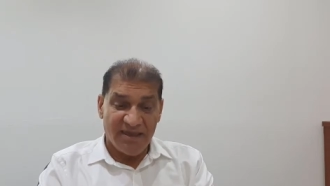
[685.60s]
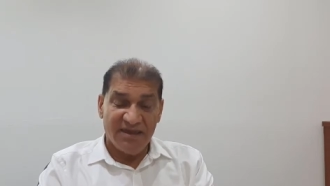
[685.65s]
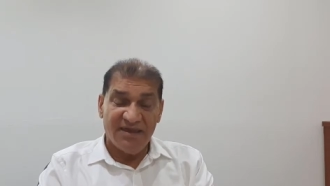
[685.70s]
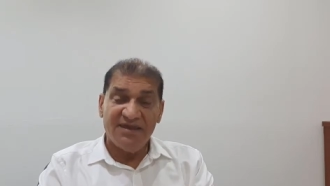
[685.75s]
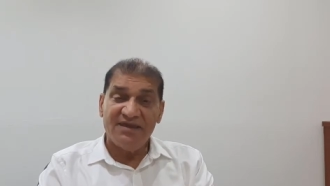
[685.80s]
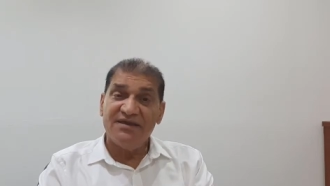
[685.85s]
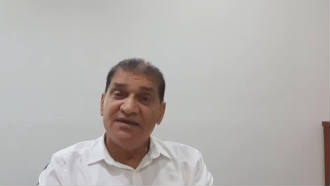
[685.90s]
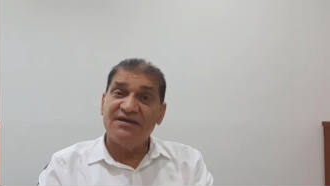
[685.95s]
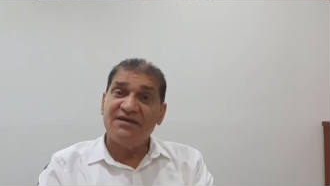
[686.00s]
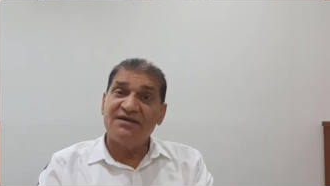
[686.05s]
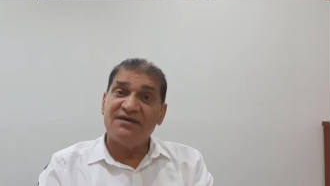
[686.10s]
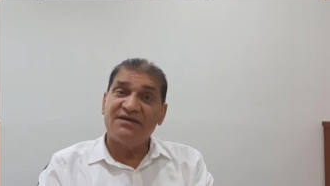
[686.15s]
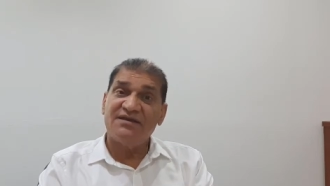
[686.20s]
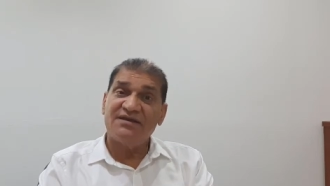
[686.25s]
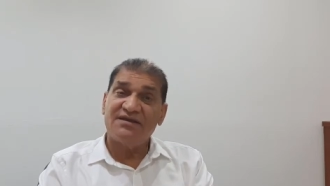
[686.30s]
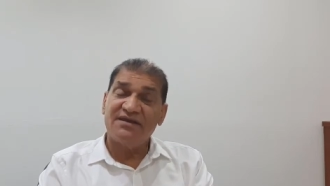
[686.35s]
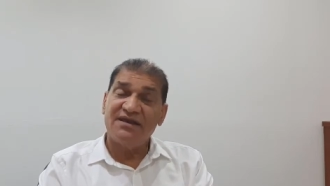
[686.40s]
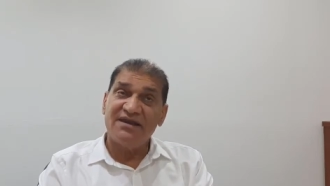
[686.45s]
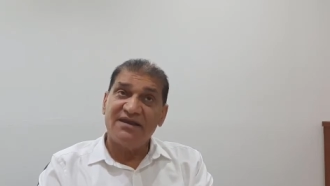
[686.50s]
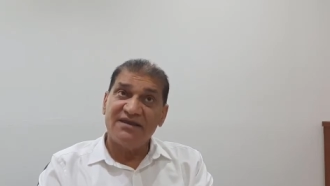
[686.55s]

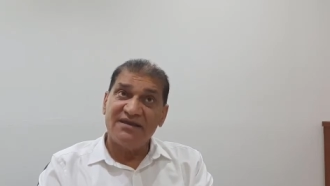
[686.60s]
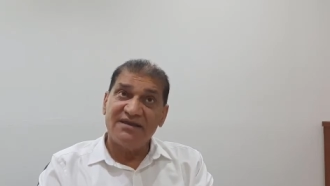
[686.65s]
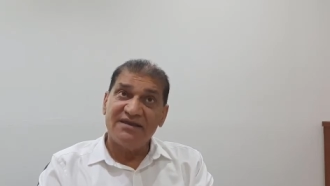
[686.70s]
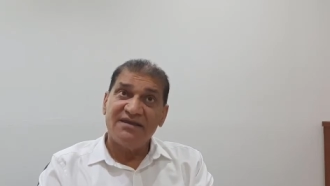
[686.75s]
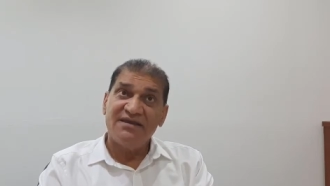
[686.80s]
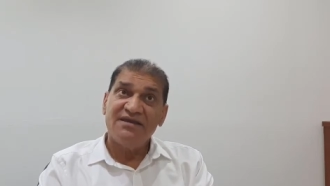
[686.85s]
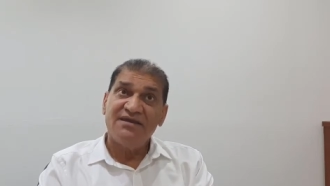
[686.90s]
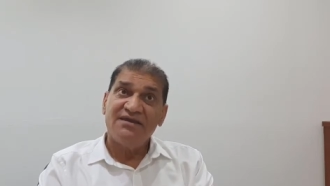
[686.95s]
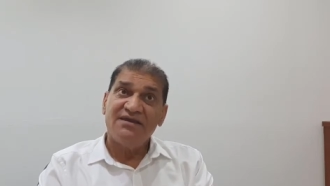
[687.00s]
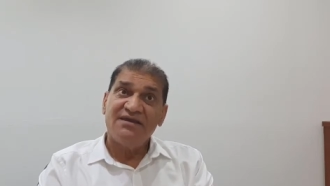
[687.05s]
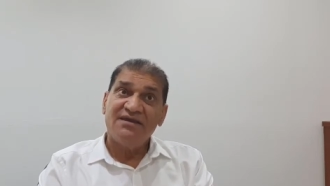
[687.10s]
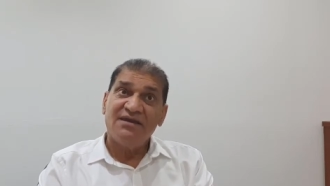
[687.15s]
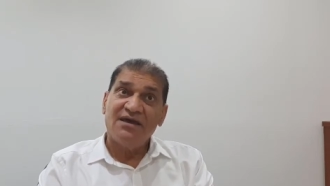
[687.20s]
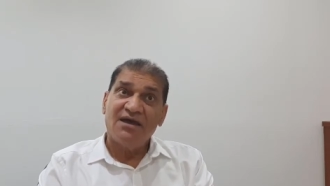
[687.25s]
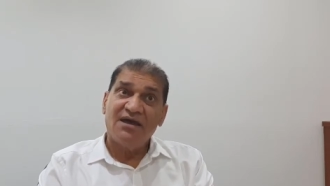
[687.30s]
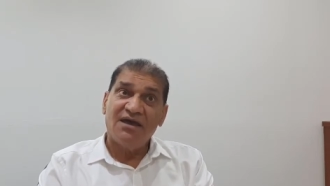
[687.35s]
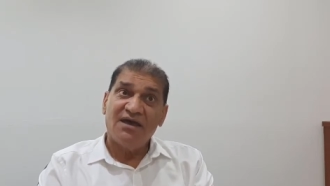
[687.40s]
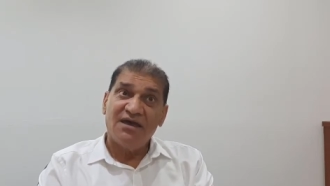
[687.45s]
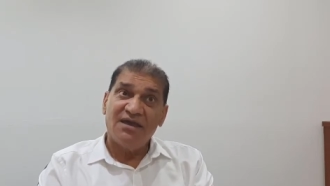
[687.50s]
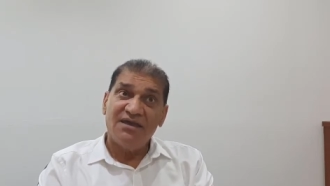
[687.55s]
really
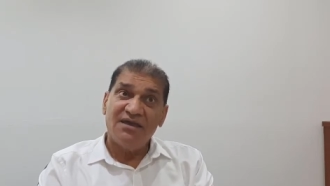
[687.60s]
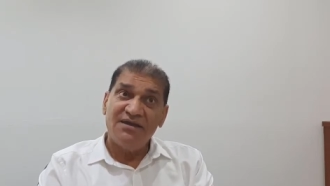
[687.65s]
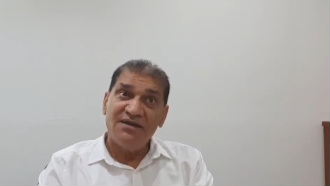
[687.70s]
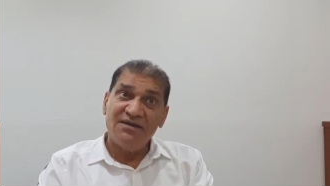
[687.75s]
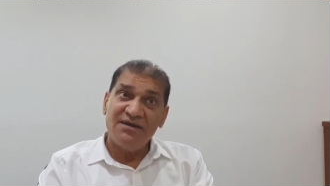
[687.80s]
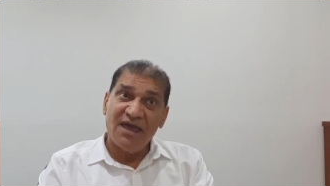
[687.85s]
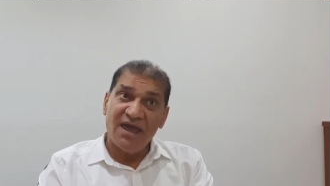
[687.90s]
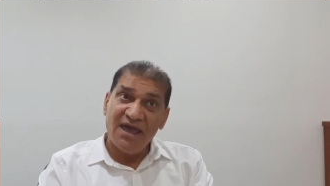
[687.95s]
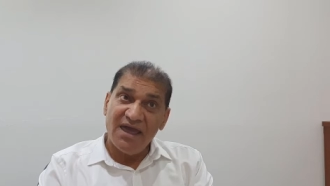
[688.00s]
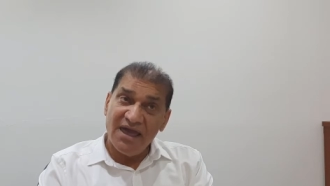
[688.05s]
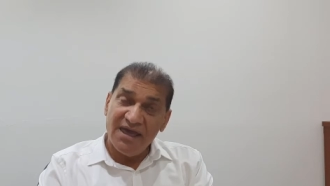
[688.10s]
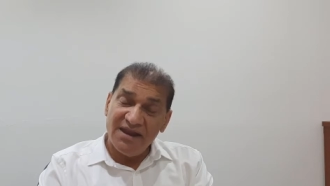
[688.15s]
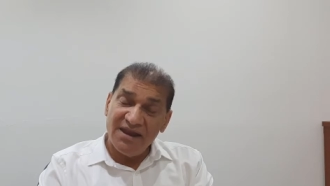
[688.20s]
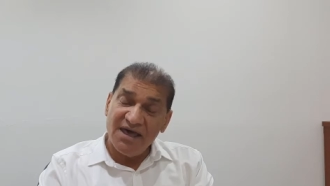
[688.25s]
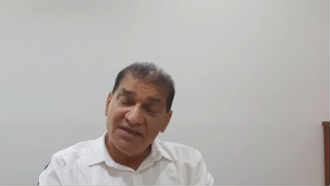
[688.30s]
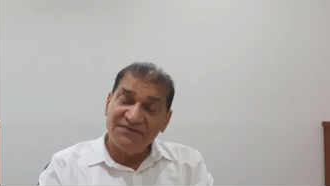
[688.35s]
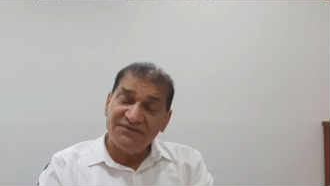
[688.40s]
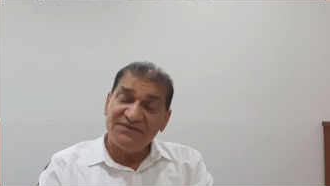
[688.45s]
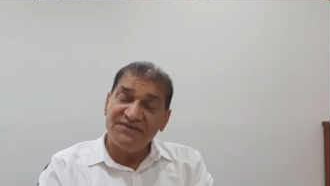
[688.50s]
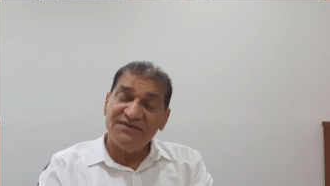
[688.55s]

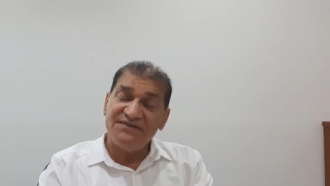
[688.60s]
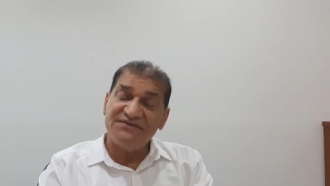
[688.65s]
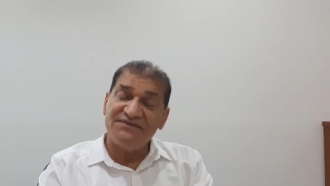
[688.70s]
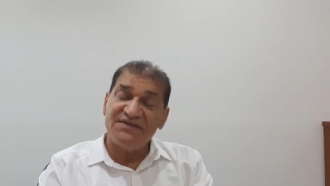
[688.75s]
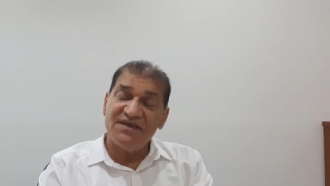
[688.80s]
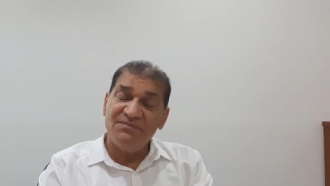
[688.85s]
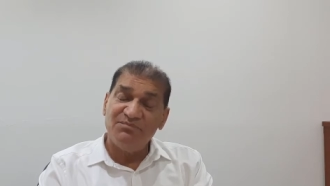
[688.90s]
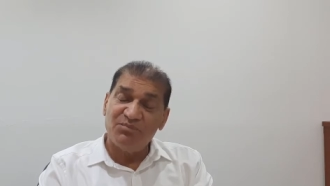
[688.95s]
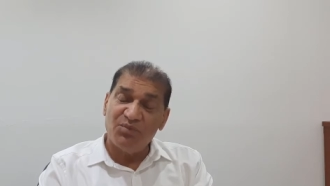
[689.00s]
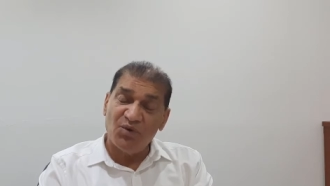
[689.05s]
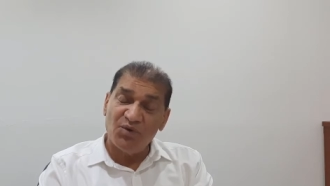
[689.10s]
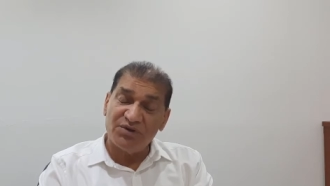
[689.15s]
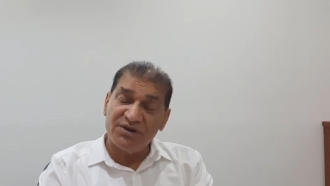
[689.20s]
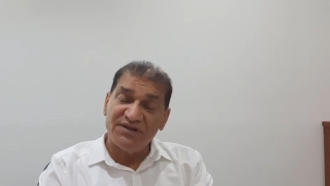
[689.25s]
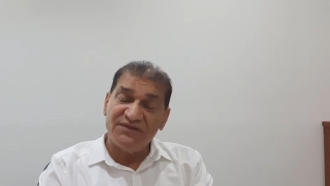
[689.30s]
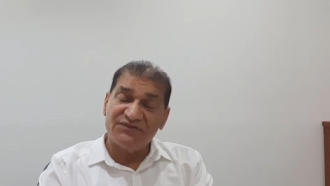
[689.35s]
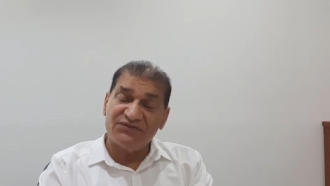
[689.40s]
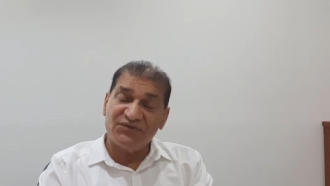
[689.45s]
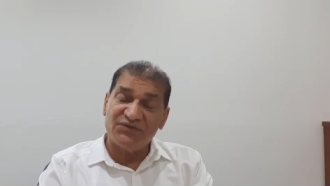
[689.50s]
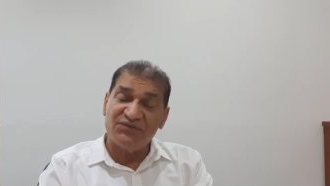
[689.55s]
enhances the
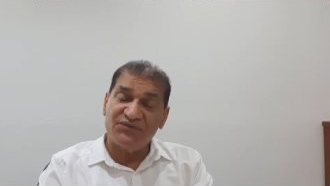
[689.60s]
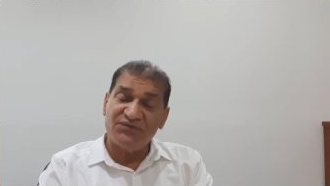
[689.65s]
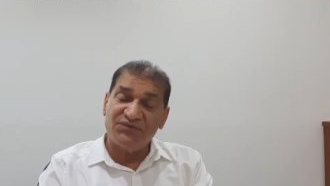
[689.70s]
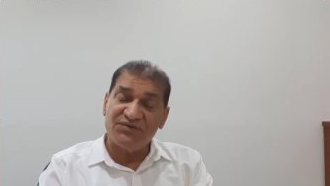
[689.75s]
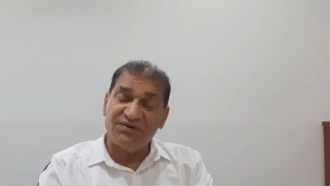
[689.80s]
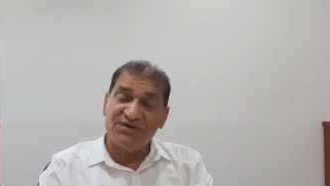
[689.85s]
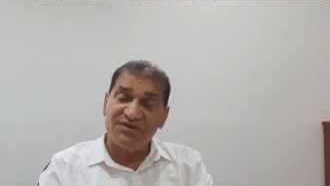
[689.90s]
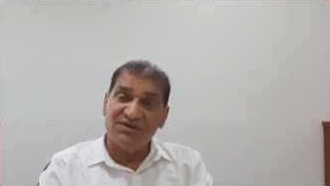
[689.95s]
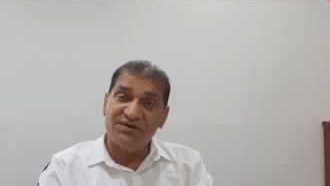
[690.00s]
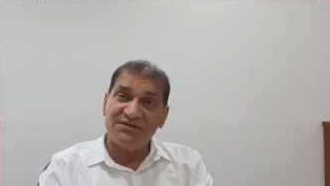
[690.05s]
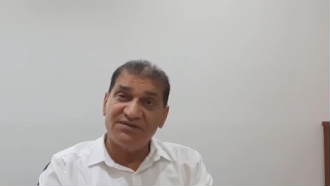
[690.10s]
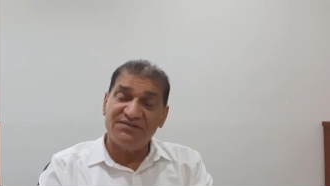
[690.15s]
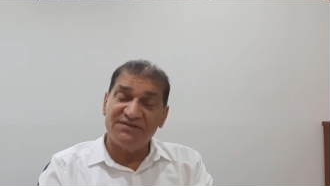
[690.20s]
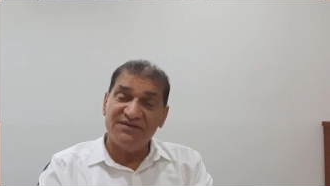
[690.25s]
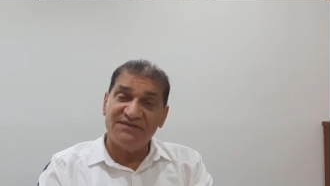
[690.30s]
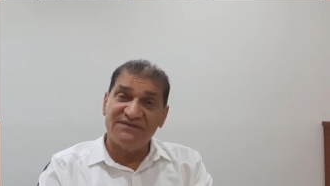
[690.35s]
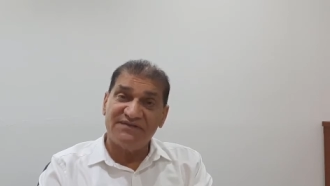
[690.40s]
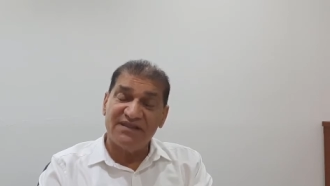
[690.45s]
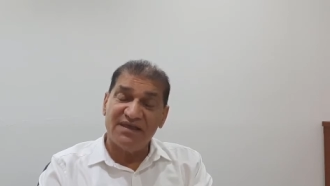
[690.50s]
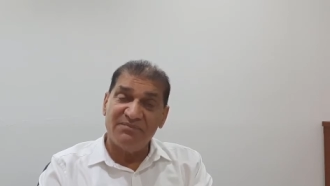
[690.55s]
importance of
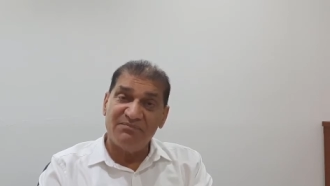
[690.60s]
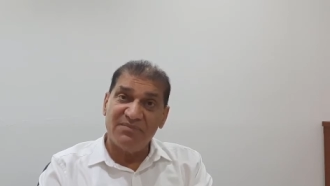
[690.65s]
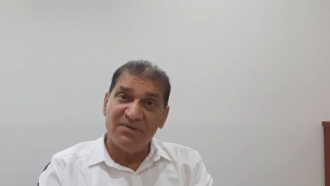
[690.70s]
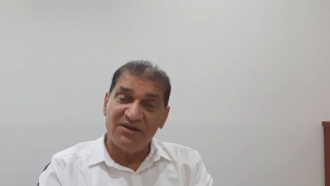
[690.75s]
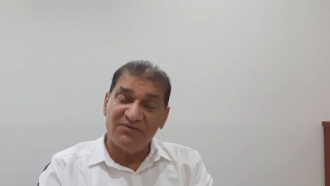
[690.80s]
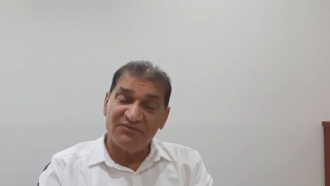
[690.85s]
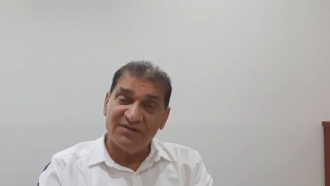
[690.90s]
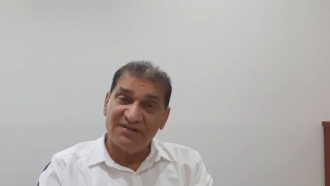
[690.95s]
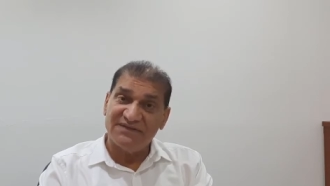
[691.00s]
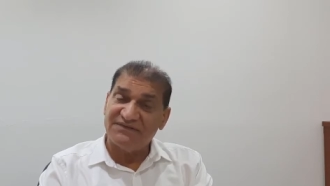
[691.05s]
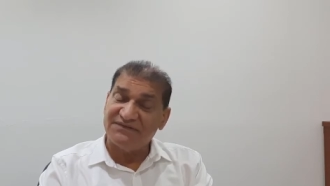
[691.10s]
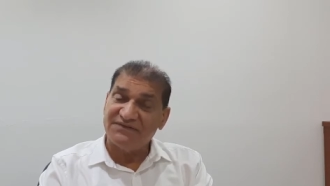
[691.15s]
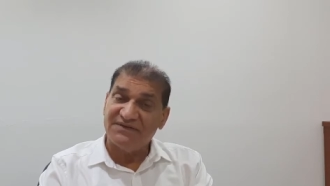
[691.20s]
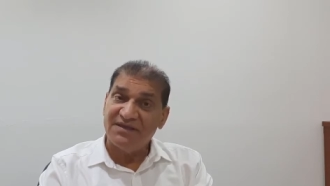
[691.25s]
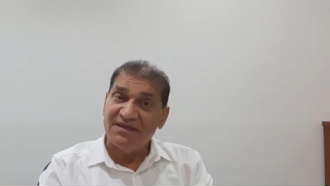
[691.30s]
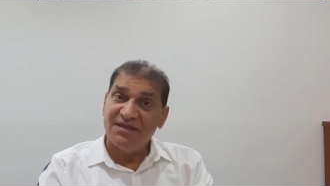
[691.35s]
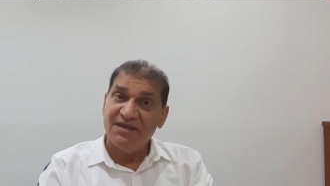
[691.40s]
these lab manuals,